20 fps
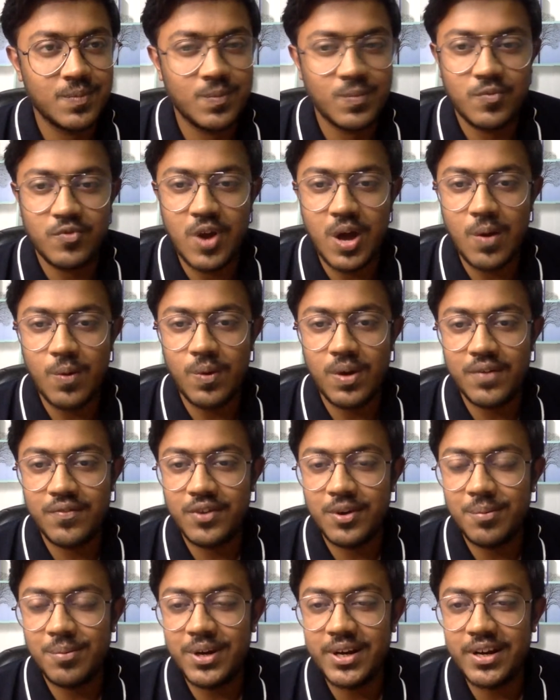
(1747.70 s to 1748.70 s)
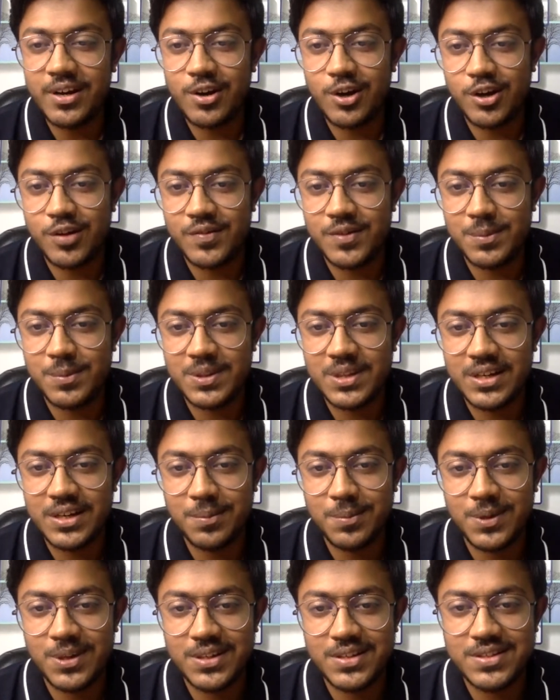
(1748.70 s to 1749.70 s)
Wow, I've completed all of them in 30
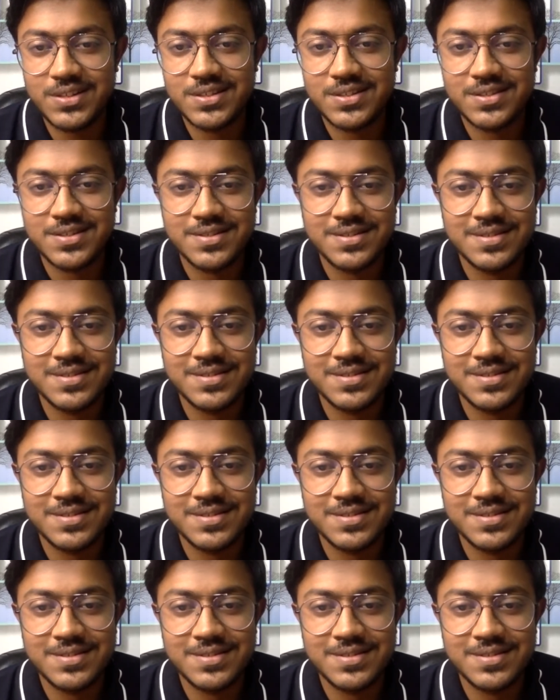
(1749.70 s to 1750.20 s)
minutes.